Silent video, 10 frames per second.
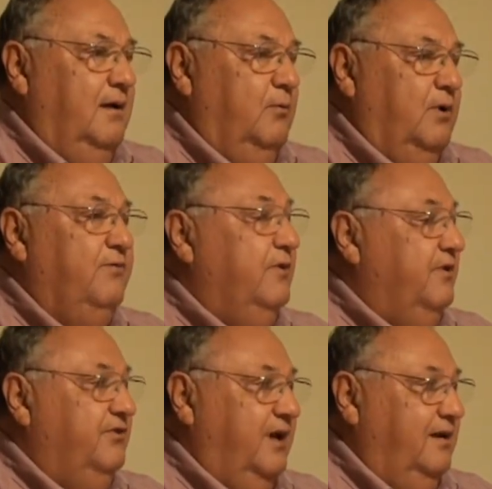work for the
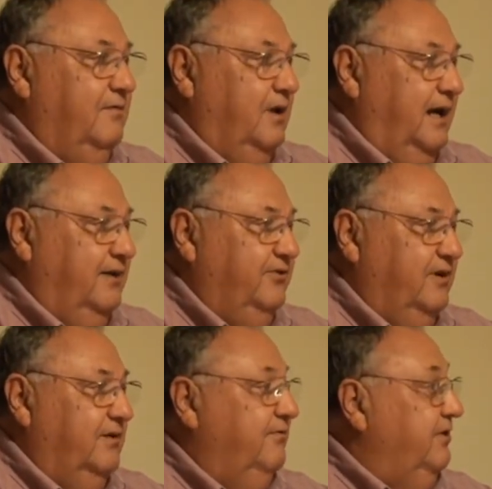state of
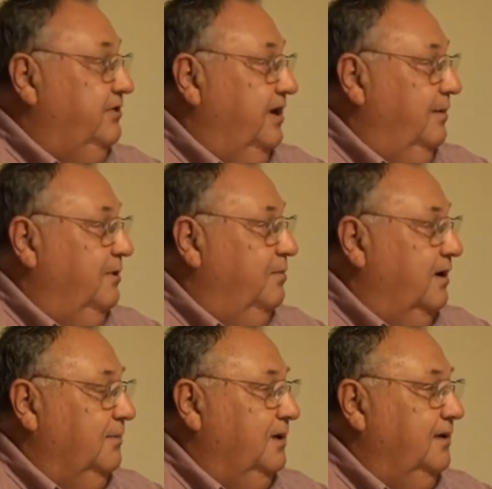Alaska Fish and Game
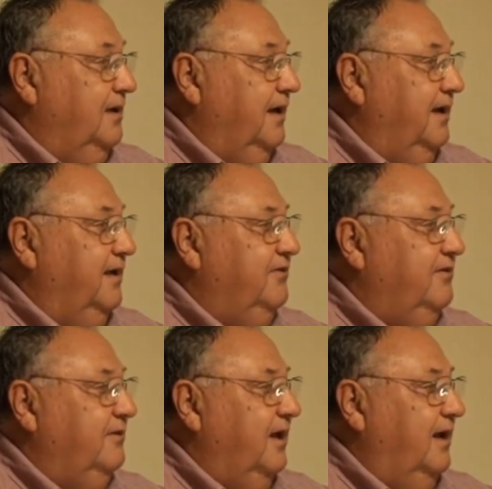Department, I
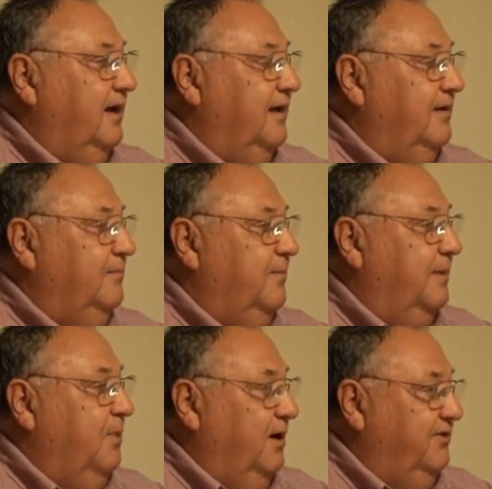guess uh, my
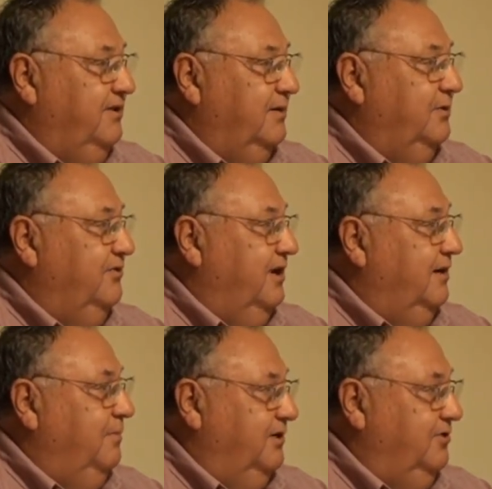boss there was
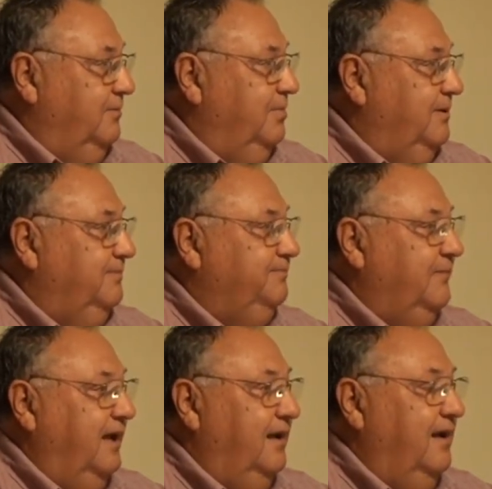Dick Bishop.
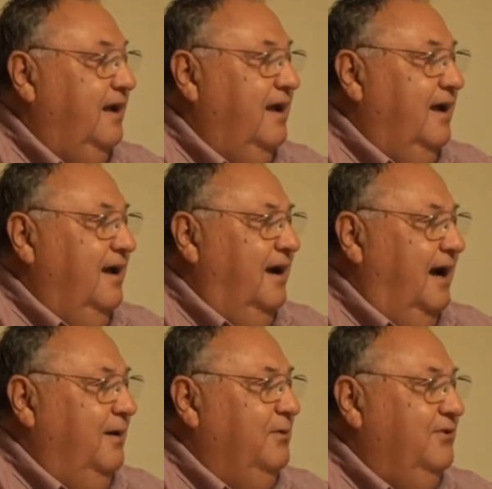And
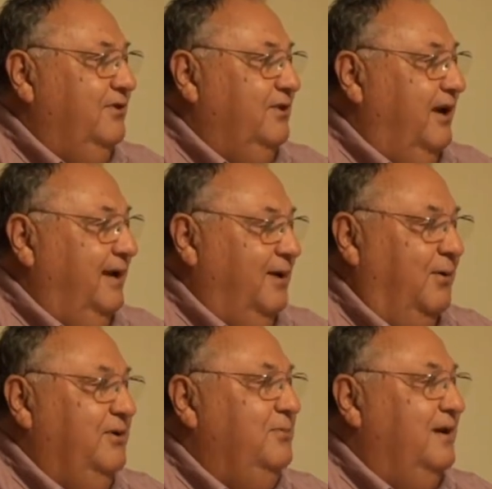I was a, had
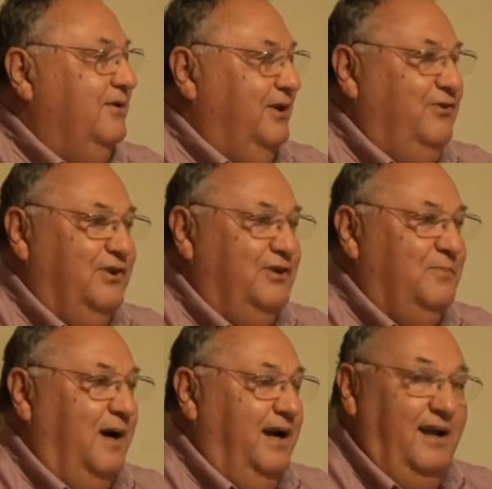always been a research
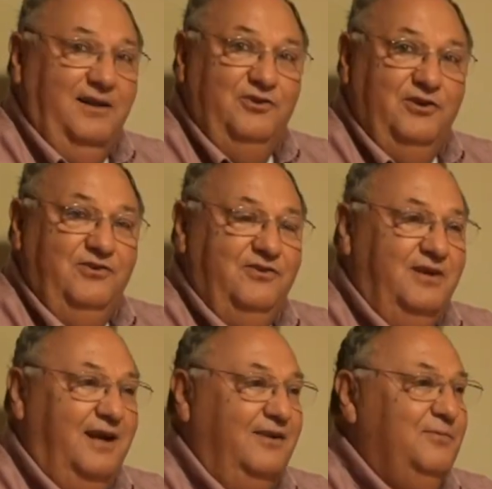biologist,
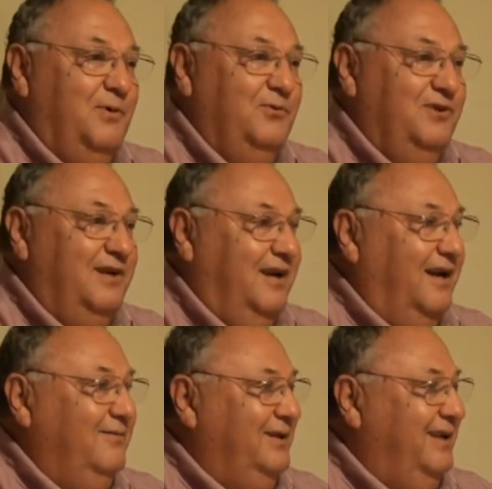and I suppose in an
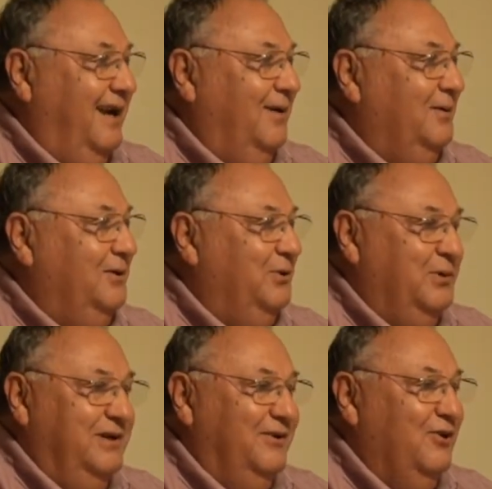ivory tower to
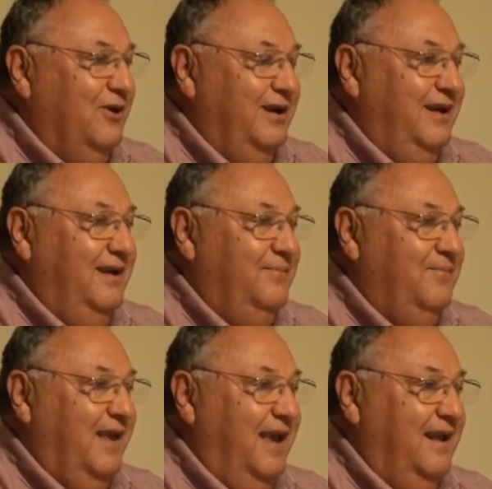a degree. Mm
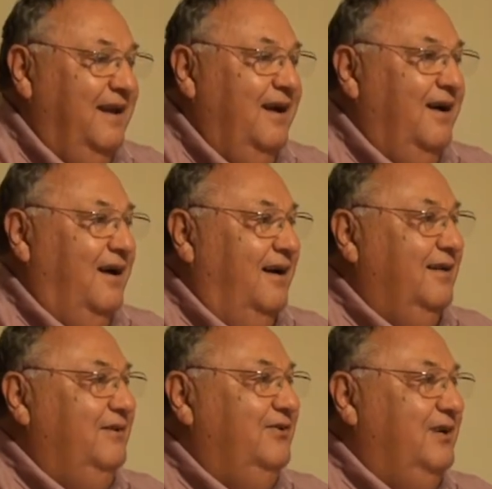-hmm. And all
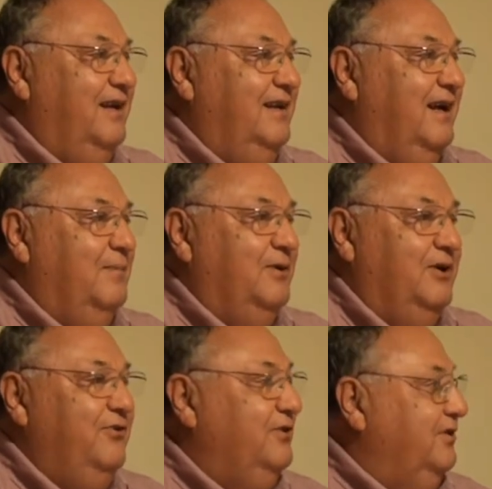of a sudden, I'm a
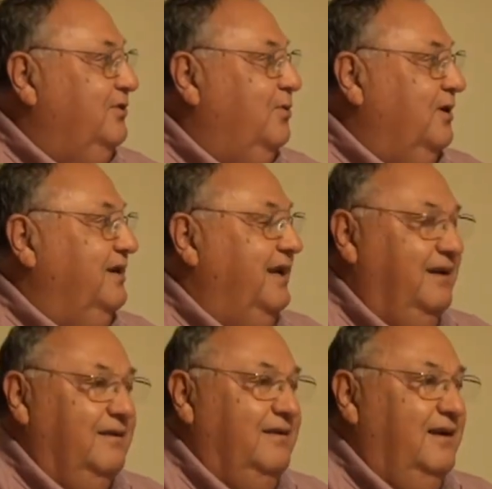research
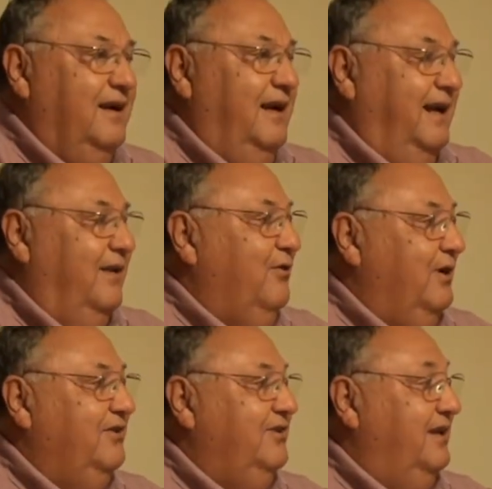coordinator and
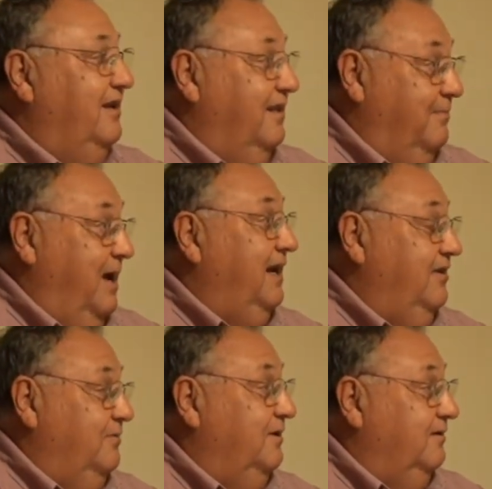thrust into the
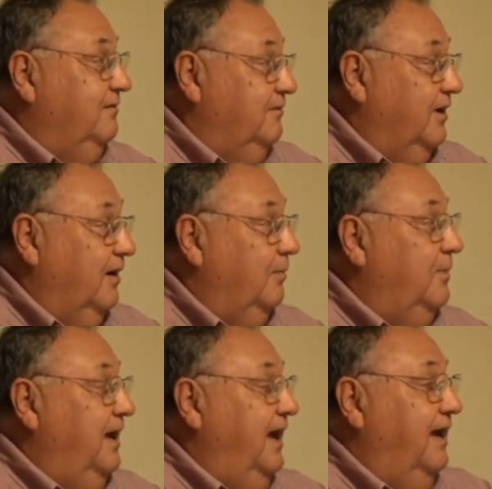management realm.
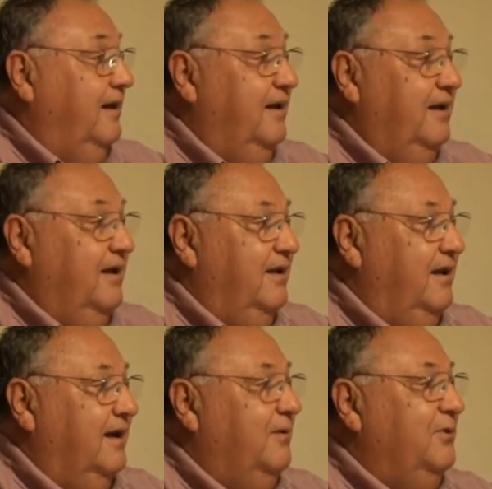And
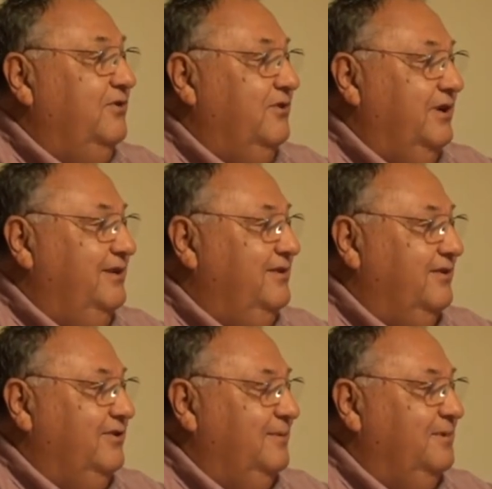Dick was the regional
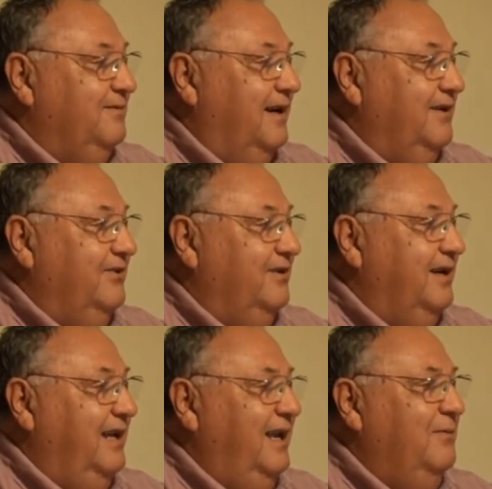supervisor,
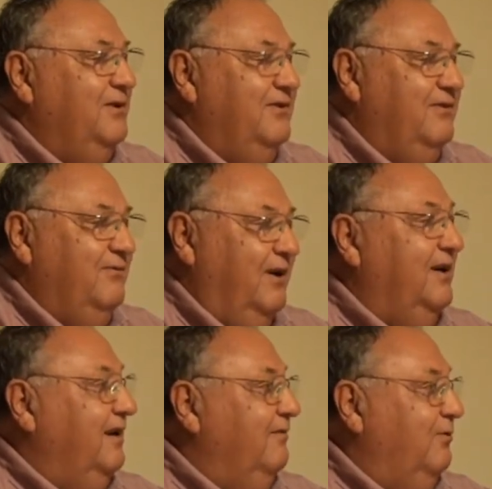and he was
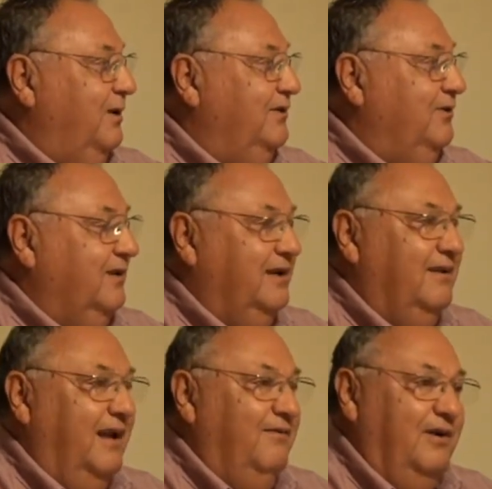very influential
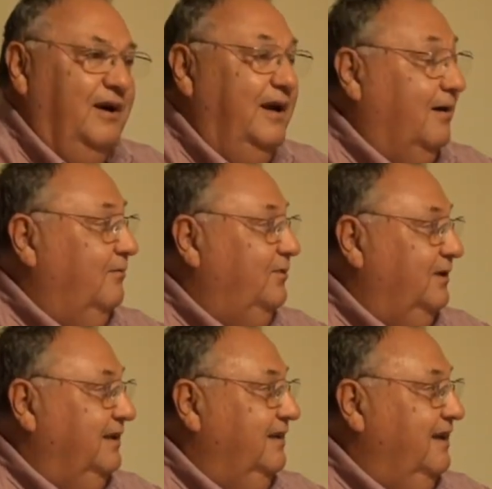and, and very
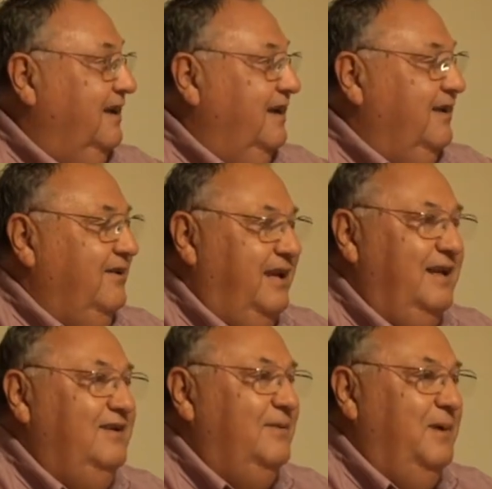helpful in
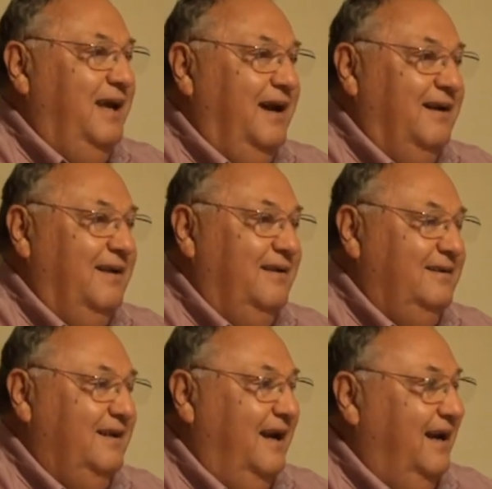teaching me how to
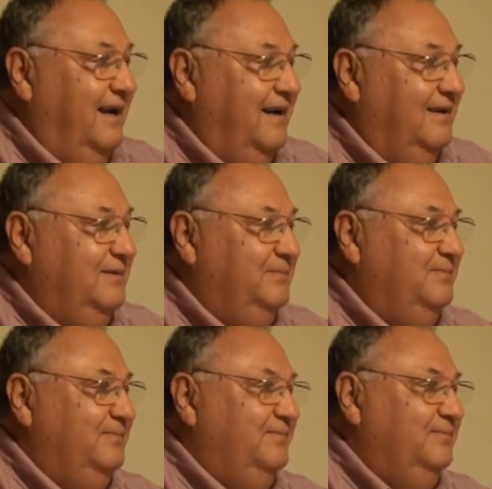uh,
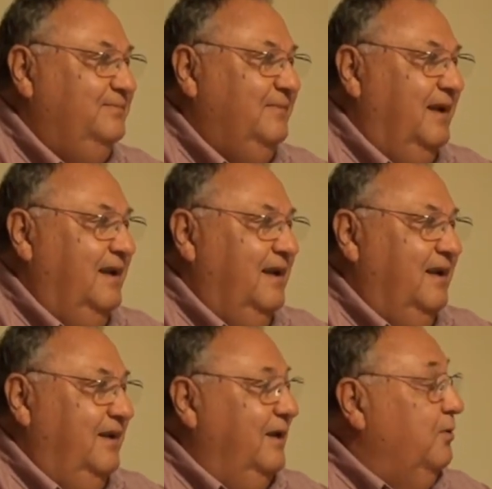
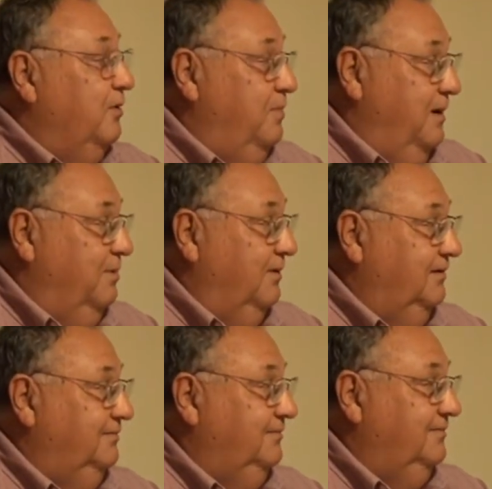deal with
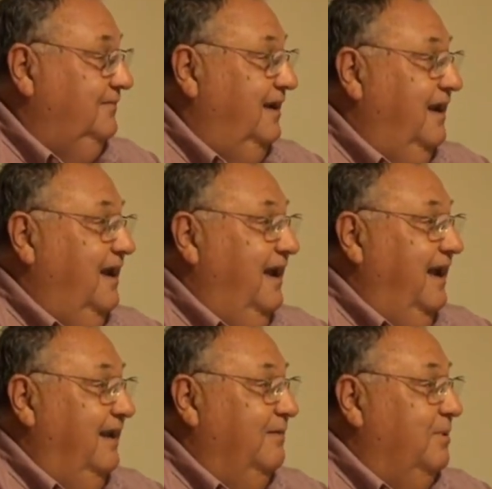people and the